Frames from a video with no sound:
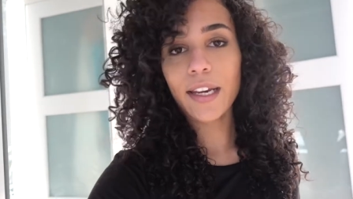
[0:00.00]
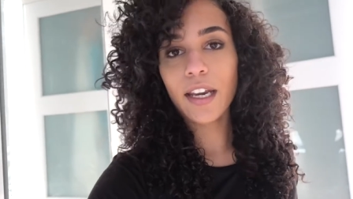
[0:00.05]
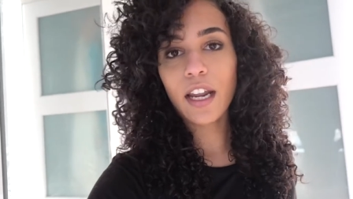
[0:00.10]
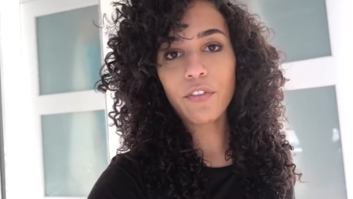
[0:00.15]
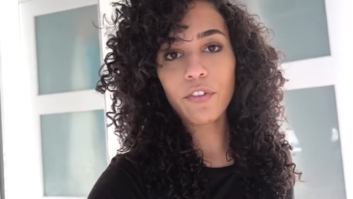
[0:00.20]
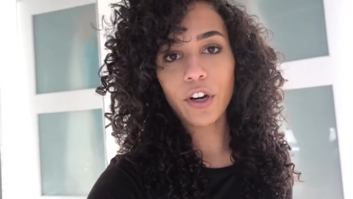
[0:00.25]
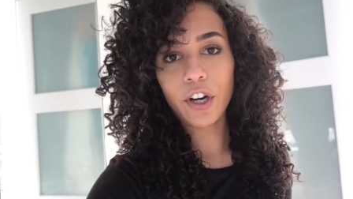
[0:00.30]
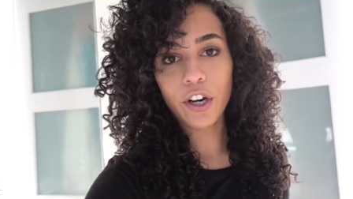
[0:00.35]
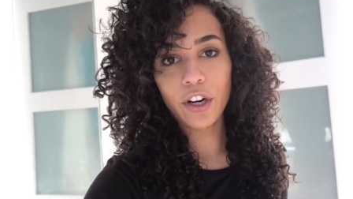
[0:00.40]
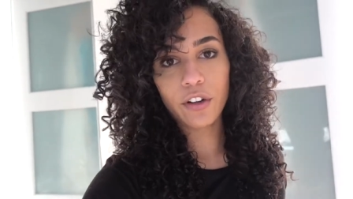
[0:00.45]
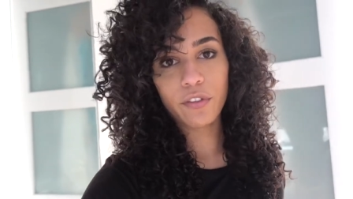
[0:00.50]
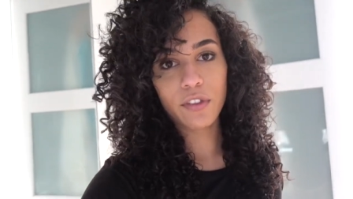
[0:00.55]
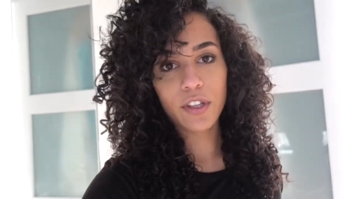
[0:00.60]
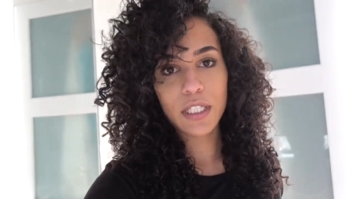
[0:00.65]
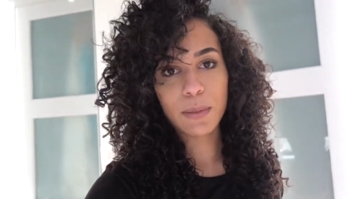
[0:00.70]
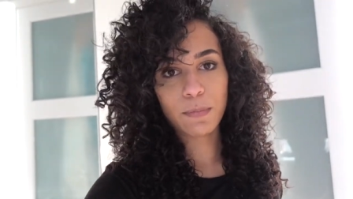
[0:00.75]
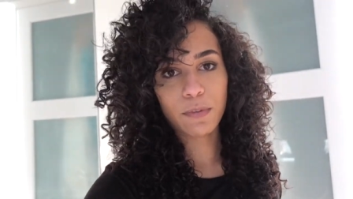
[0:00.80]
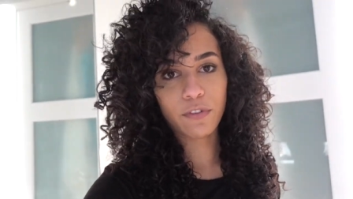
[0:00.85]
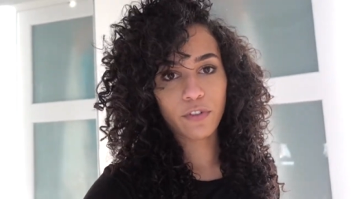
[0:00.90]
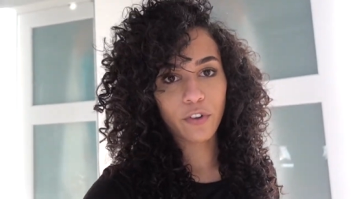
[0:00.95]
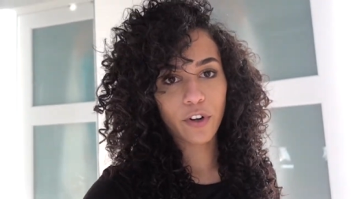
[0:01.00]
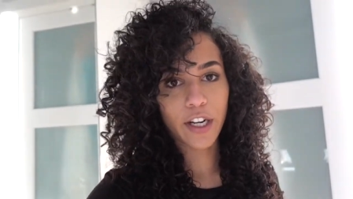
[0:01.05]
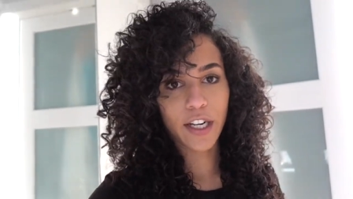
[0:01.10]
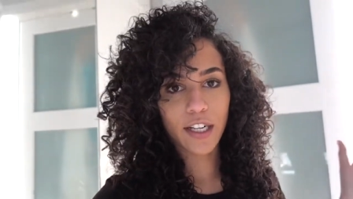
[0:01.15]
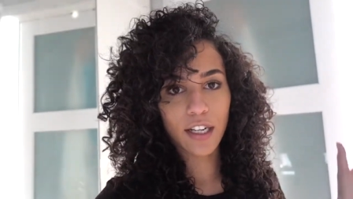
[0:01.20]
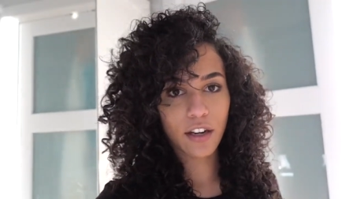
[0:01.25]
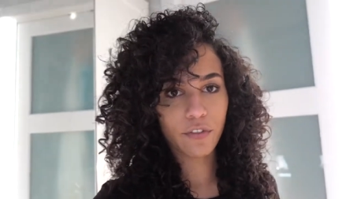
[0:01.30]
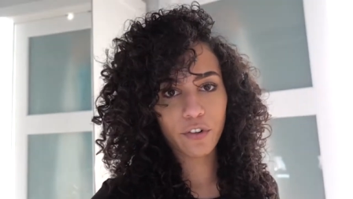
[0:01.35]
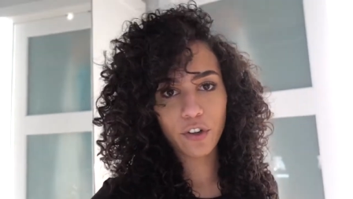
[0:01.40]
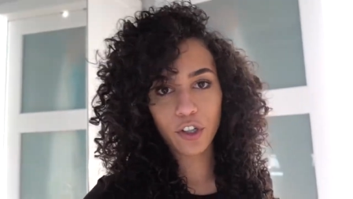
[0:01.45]
never heard of this before. I
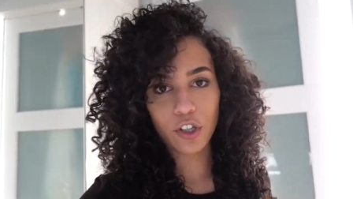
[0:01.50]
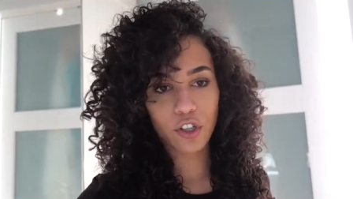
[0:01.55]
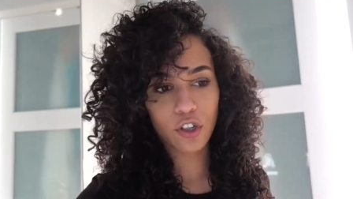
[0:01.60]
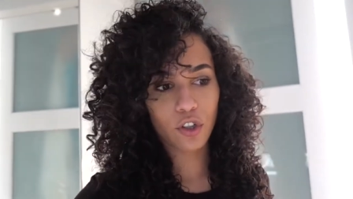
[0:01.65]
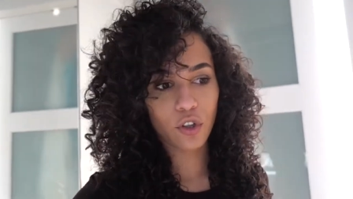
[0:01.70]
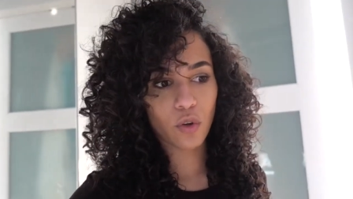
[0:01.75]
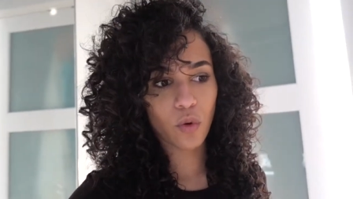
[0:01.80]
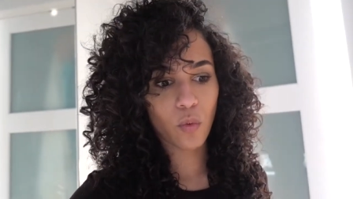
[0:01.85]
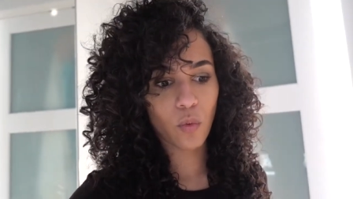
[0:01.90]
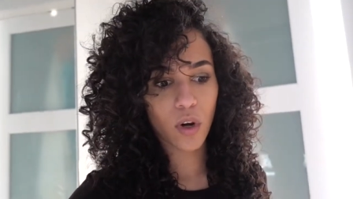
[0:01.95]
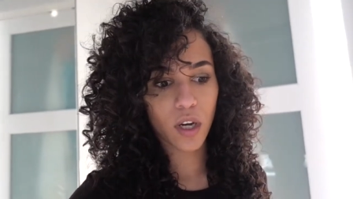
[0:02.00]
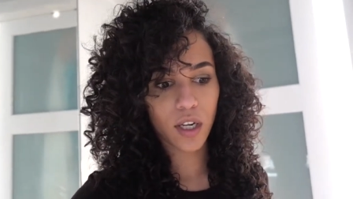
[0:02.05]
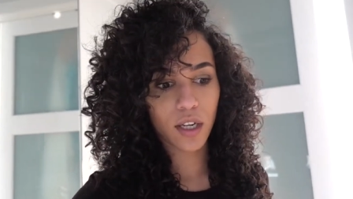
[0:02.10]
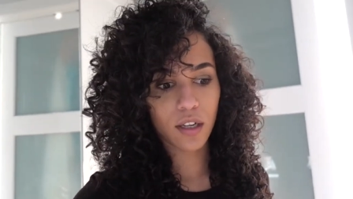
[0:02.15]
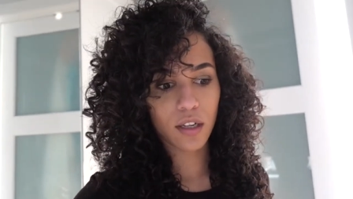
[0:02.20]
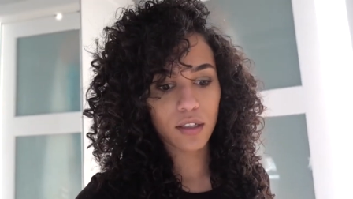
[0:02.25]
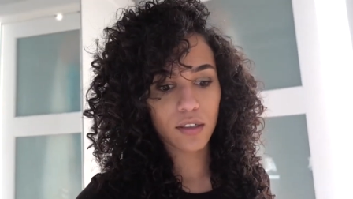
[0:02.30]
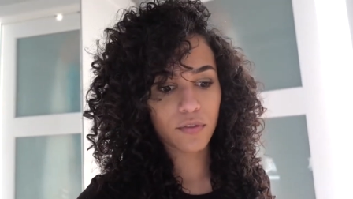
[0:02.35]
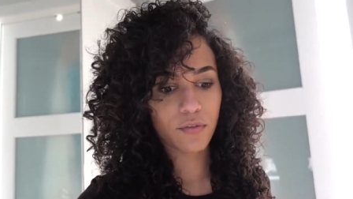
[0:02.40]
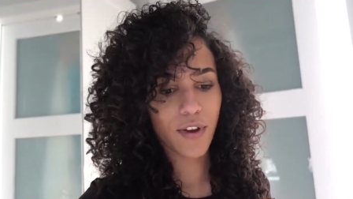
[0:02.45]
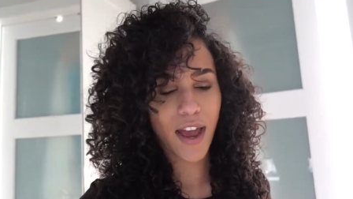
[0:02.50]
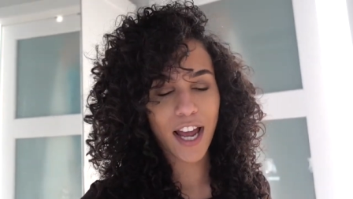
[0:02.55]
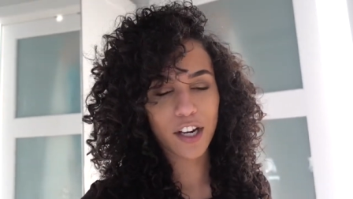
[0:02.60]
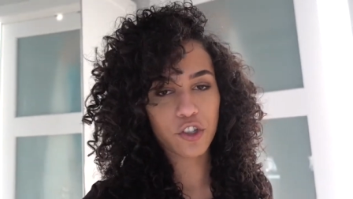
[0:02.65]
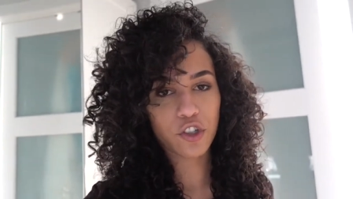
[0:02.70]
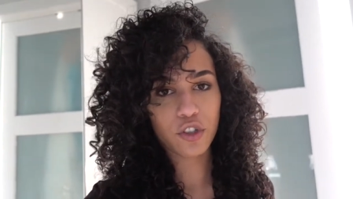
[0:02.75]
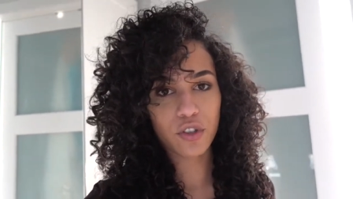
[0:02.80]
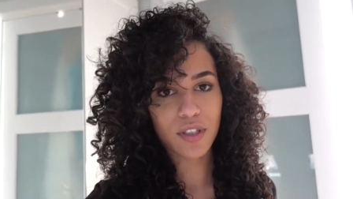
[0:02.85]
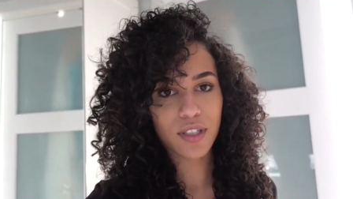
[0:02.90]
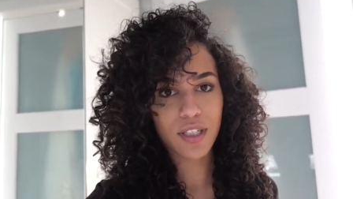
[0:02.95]
never knew what
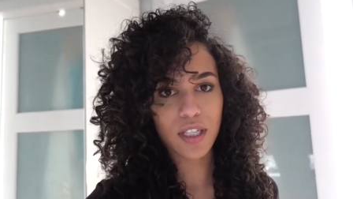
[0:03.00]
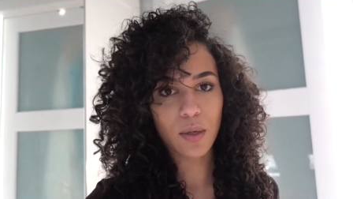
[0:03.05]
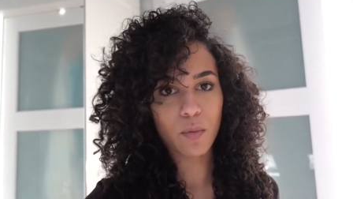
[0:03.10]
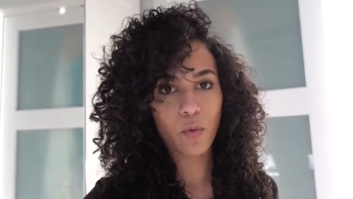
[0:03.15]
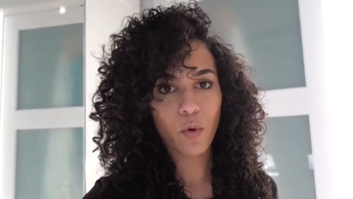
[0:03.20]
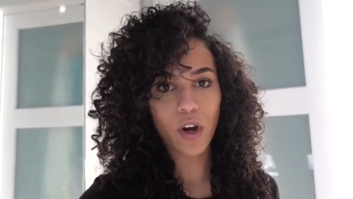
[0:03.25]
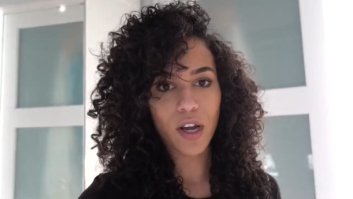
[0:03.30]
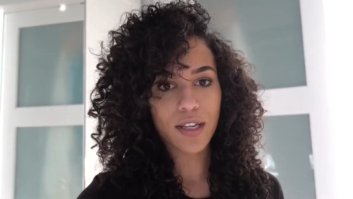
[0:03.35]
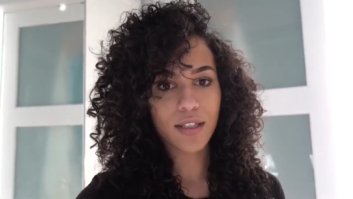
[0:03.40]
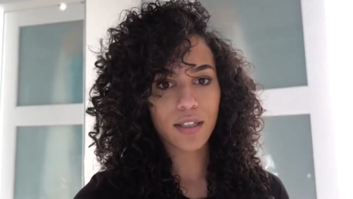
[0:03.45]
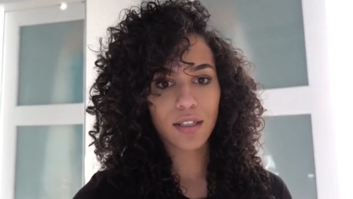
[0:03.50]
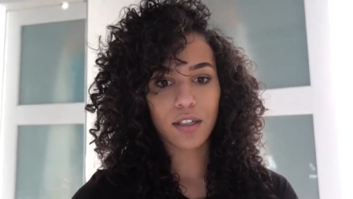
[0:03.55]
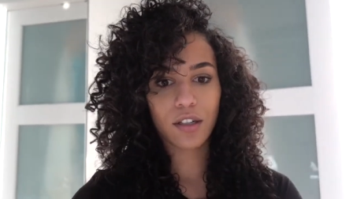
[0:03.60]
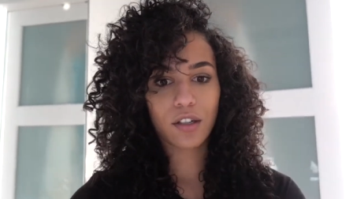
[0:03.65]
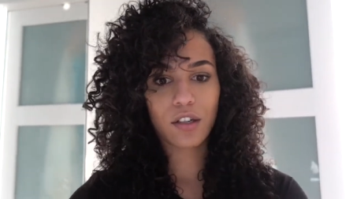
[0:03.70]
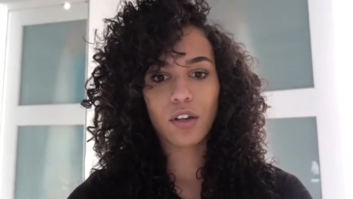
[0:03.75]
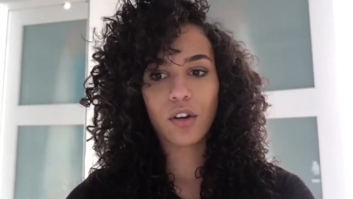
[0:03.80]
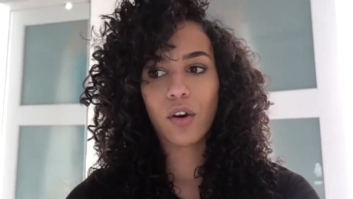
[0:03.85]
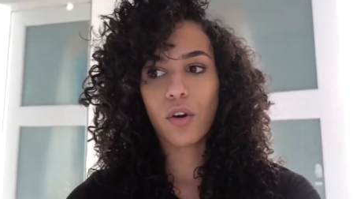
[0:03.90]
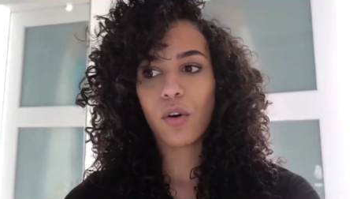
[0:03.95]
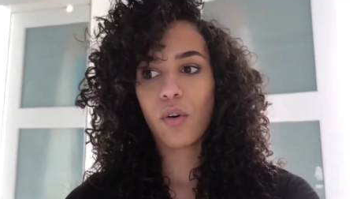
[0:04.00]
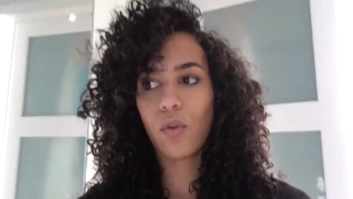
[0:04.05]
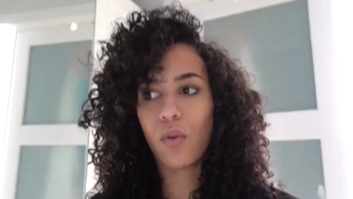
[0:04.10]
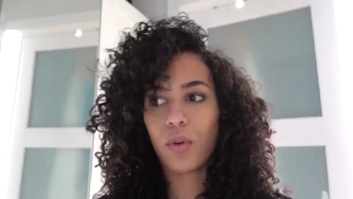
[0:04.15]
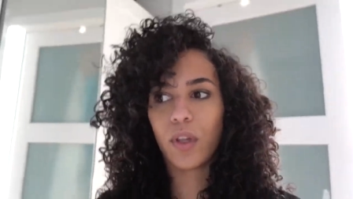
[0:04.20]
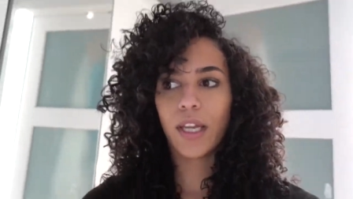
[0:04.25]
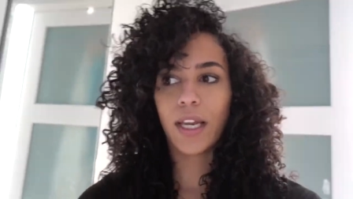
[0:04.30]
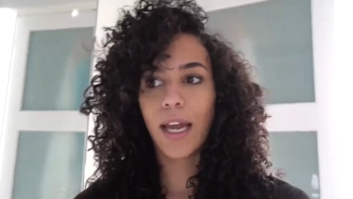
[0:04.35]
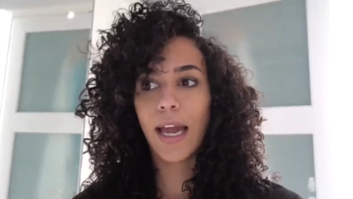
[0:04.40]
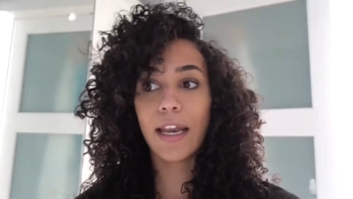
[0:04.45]
vaginal steam was. I didn't know,
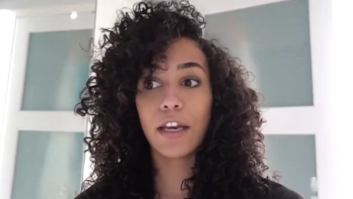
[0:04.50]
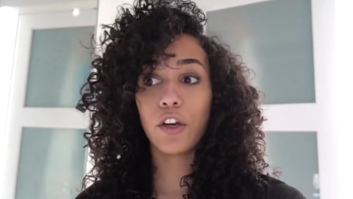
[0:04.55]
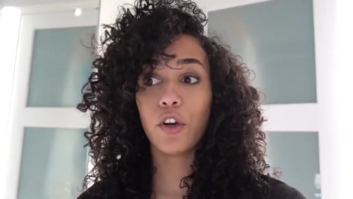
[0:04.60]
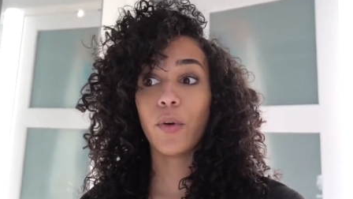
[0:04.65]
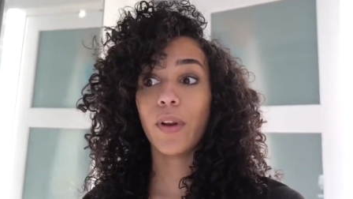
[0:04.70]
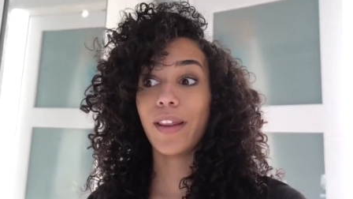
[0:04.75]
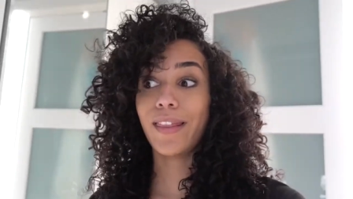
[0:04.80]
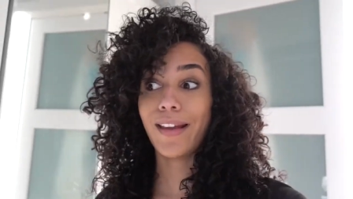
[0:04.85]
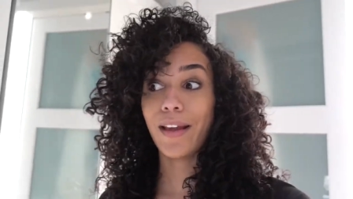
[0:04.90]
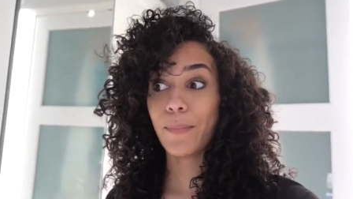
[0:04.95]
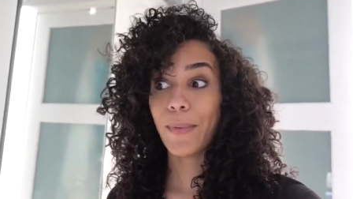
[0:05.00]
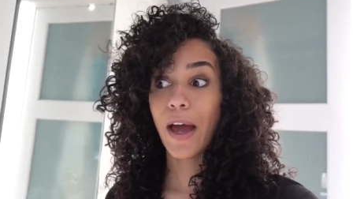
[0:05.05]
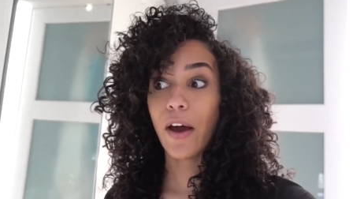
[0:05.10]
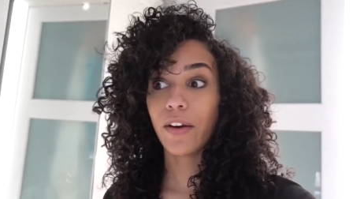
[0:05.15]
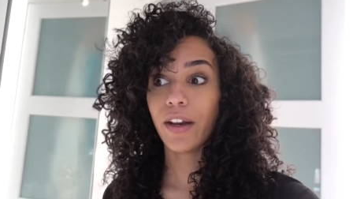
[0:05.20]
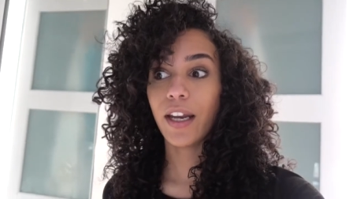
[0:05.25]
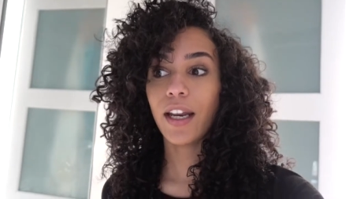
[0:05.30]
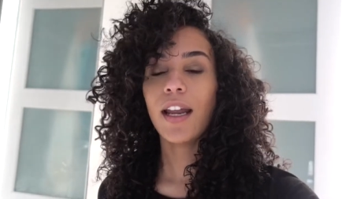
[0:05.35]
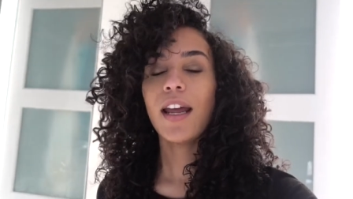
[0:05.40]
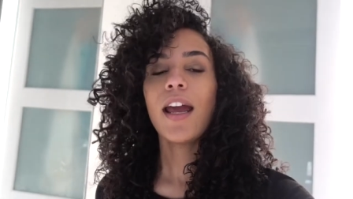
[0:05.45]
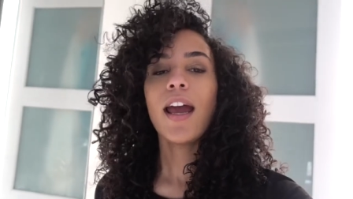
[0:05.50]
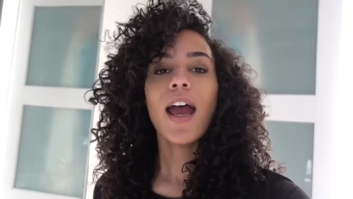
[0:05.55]
like, I didn't know anything about it.